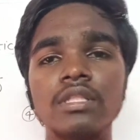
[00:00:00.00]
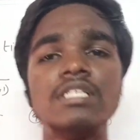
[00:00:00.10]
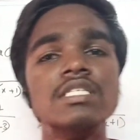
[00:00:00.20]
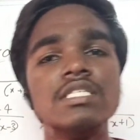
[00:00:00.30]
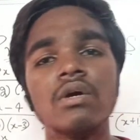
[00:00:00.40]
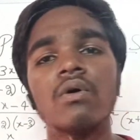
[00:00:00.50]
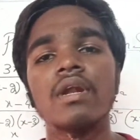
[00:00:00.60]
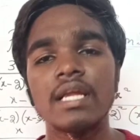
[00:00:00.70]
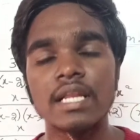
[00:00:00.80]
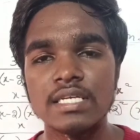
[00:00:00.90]
This is your
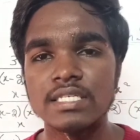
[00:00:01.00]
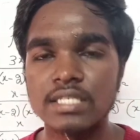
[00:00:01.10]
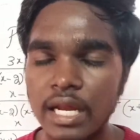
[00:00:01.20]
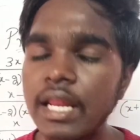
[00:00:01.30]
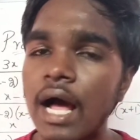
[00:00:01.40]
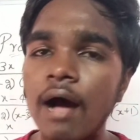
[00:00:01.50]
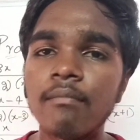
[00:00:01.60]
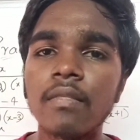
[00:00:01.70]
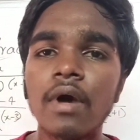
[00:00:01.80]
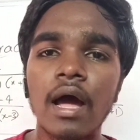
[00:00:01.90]
Nikhilesh
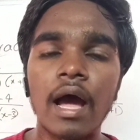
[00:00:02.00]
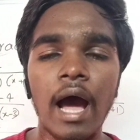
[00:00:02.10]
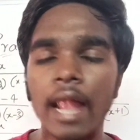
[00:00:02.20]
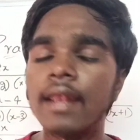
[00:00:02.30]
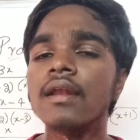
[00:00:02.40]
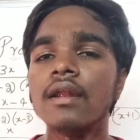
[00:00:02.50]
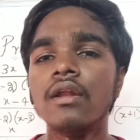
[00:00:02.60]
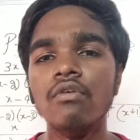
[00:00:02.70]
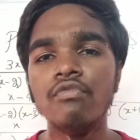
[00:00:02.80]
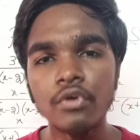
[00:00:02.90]
Sriram, and
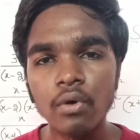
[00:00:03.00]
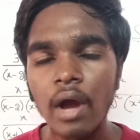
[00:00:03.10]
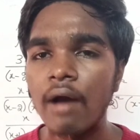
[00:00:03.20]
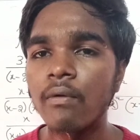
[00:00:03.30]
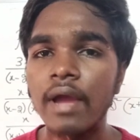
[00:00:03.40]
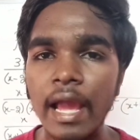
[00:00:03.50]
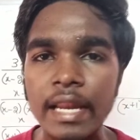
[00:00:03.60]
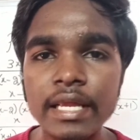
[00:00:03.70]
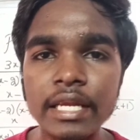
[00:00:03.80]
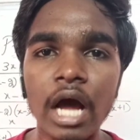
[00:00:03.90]
if you have
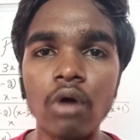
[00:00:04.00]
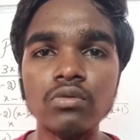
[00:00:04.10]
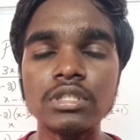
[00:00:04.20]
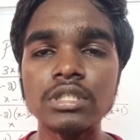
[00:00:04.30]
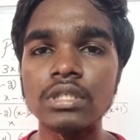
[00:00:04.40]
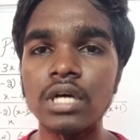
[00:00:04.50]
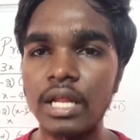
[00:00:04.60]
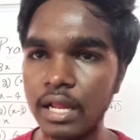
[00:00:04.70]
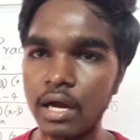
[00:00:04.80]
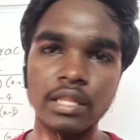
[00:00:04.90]
any doubts
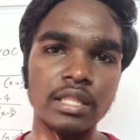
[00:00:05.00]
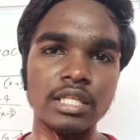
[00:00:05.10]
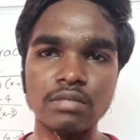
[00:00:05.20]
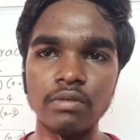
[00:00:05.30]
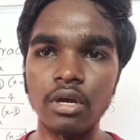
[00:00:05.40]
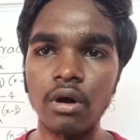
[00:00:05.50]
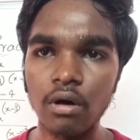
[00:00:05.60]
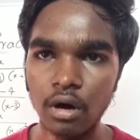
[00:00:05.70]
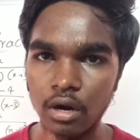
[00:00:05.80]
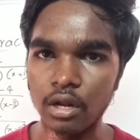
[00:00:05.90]
regarding this
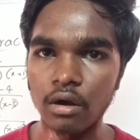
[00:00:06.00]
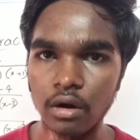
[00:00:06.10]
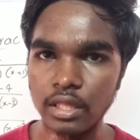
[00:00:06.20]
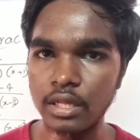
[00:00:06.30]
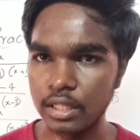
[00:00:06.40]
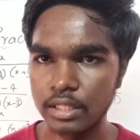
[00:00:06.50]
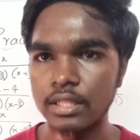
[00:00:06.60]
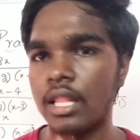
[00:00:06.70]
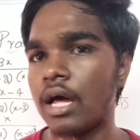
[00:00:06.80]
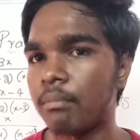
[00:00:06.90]
video or regarding
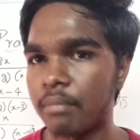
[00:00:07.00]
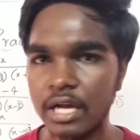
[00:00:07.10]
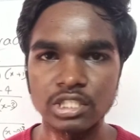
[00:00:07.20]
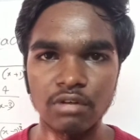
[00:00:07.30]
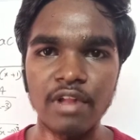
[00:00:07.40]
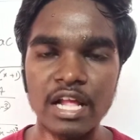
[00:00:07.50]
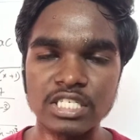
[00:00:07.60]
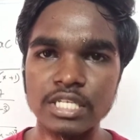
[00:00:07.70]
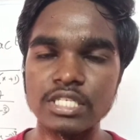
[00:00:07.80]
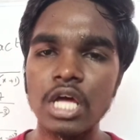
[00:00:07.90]
the partial
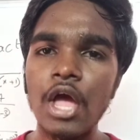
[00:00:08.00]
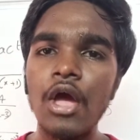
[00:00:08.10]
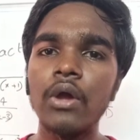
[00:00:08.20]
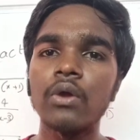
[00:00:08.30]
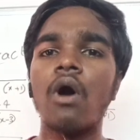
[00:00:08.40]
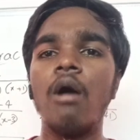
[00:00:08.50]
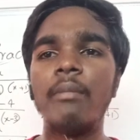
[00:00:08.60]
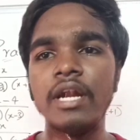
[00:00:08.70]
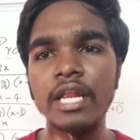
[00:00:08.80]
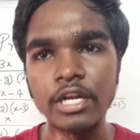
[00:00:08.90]
fractions,
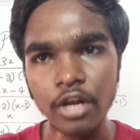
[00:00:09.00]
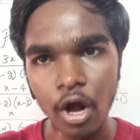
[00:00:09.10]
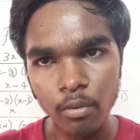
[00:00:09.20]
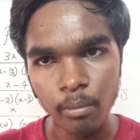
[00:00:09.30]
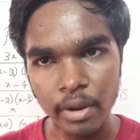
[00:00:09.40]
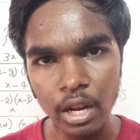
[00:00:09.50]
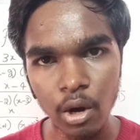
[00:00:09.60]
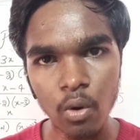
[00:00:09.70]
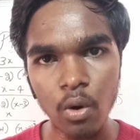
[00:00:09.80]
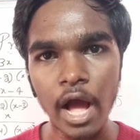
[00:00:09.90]
comment it down
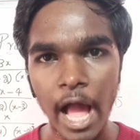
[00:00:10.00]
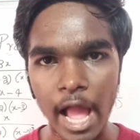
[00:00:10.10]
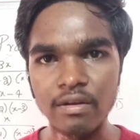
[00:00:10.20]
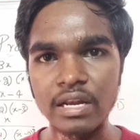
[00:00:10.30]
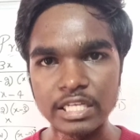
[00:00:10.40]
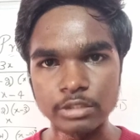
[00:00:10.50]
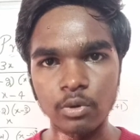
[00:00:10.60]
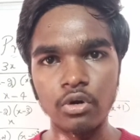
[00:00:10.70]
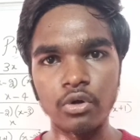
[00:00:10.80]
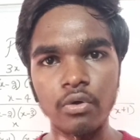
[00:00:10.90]
below. I will
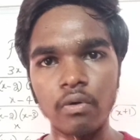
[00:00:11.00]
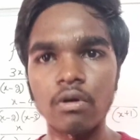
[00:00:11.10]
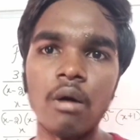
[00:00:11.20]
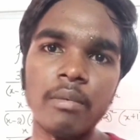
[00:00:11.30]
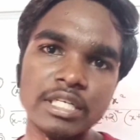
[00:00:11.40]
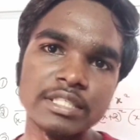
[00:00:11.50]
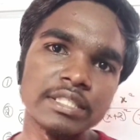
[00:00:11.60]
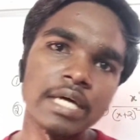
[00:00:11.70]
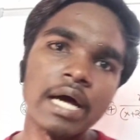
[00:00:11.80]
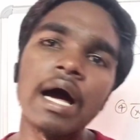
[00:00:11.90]
respond to your
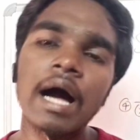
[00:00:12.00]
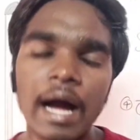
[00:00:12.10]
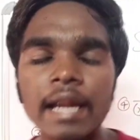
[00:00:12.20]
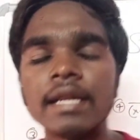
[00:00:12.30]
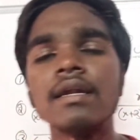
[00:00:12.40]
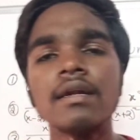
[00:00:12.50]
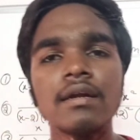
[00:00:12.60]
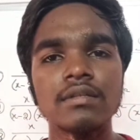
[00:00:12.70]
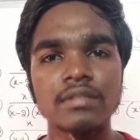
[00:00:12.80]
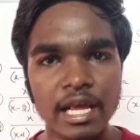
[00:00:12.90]
comments. And
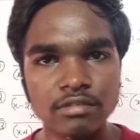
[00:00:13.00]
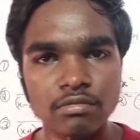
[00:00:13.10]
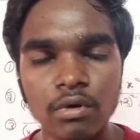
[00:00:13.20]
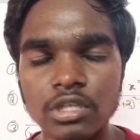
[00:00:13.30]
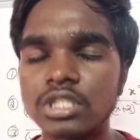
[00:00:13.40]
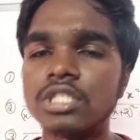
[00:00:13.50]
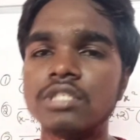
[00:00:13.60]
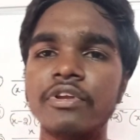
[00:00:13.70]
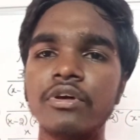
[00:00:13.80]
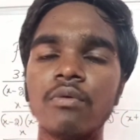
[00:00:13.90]
thanks for watching this
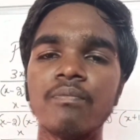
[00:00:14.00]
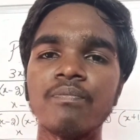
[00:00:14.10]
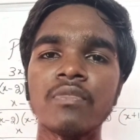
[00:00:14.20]
video.